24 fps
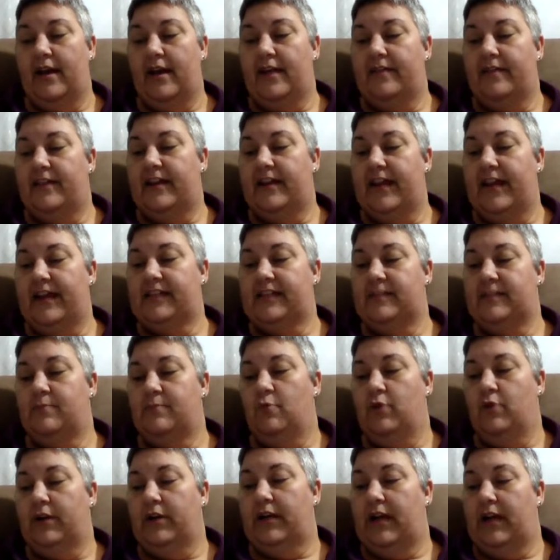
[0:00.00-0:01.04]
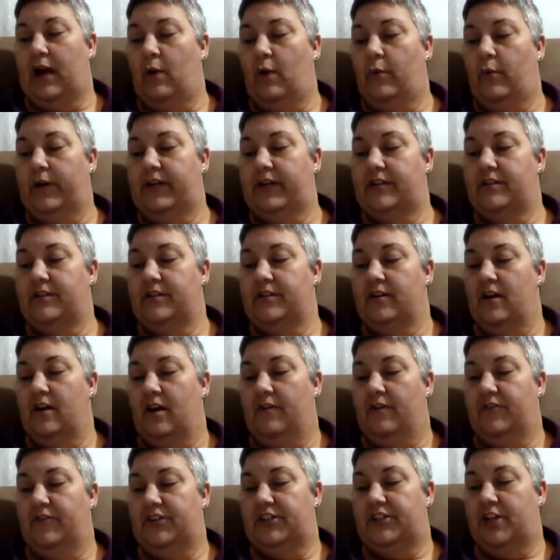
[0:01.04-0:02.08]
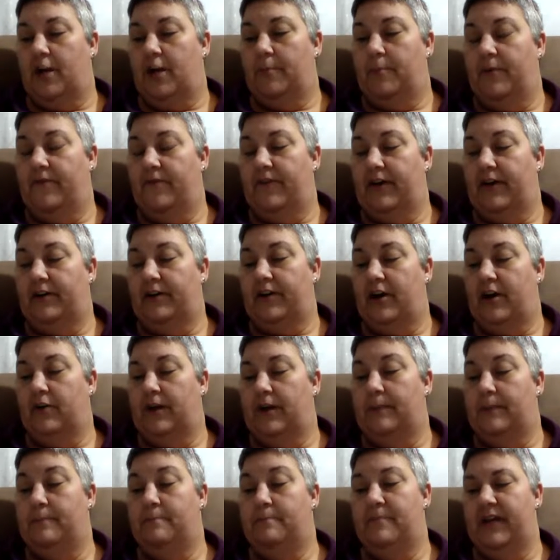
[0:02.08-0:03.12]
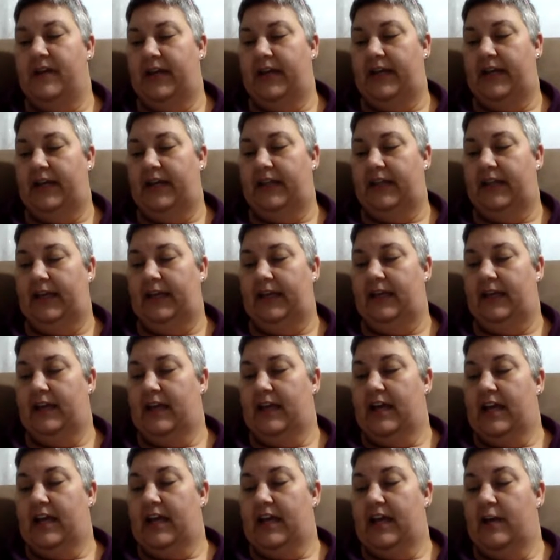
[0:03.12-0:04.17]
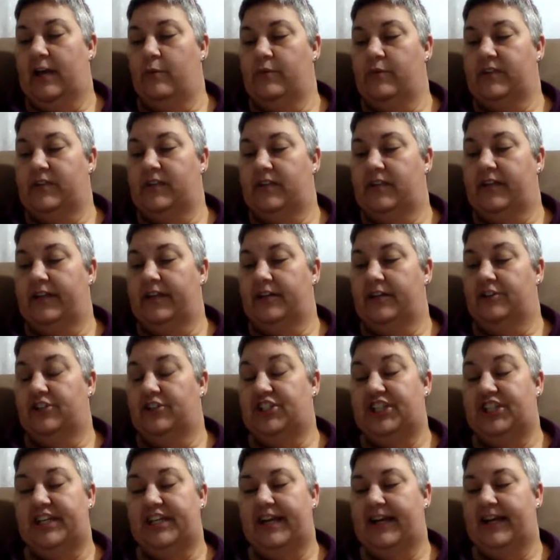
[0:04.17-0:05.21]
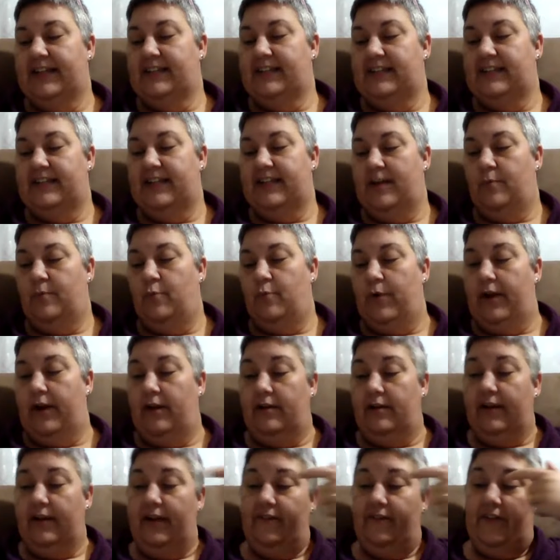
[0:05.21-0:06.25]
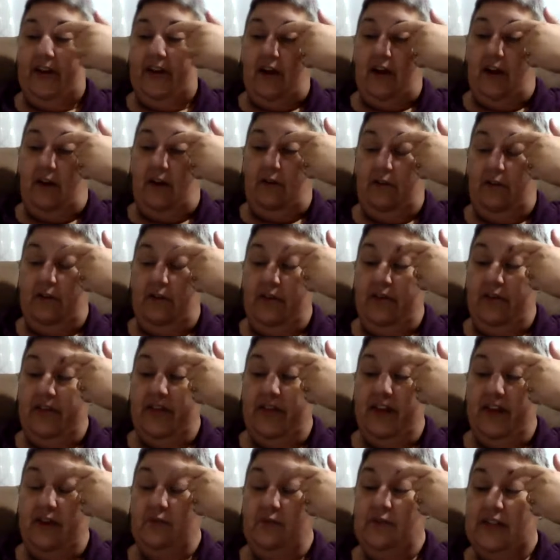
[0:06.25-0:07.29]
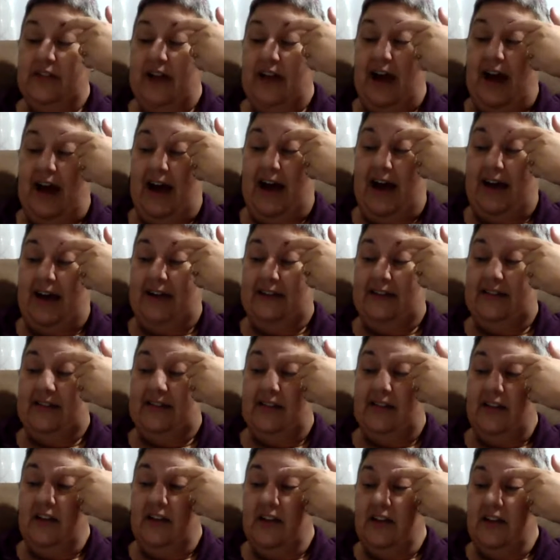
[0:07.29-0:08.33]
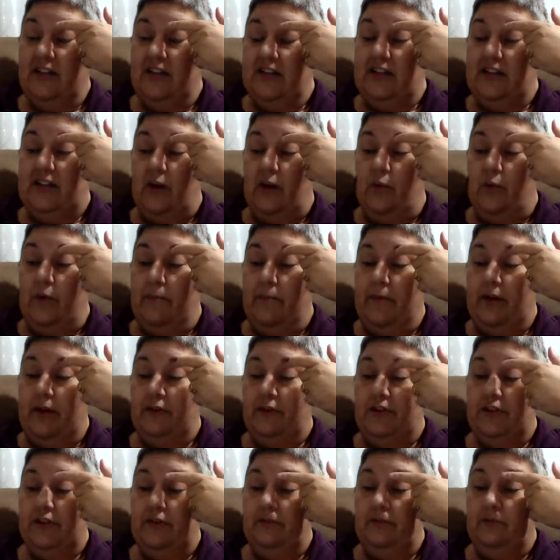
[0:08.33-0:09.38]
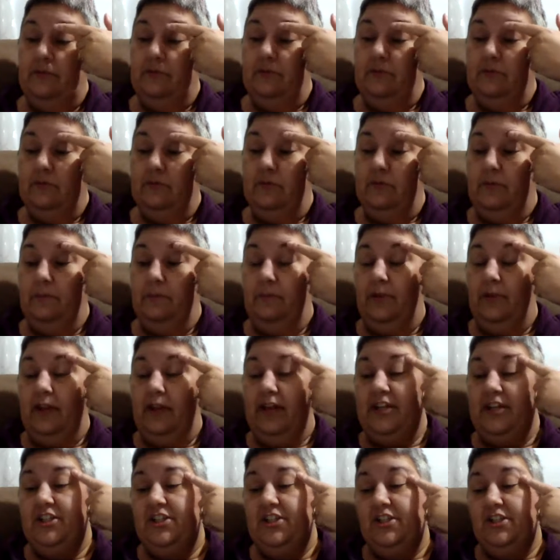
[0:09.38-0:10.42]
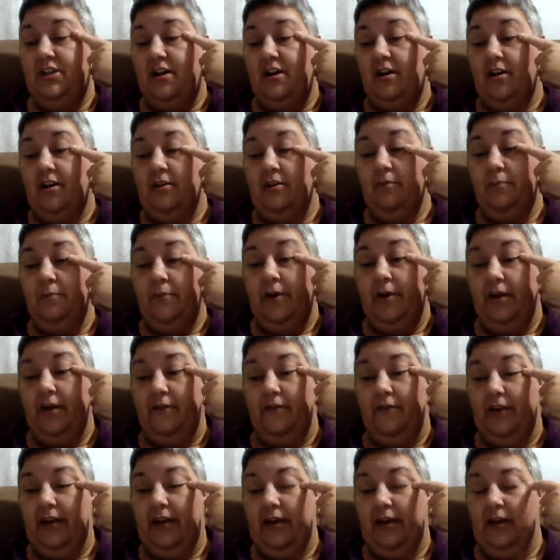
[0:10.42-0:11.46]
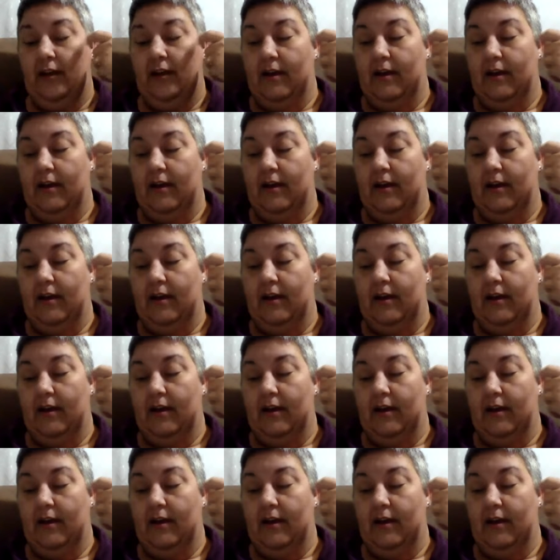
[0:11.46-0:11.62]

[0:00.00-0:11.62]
The next morning, I went into the coffee shop and found her immediately. It was clear she hadn't slept well, if at all. Those eyes, so emotional, bloodshot, puffy.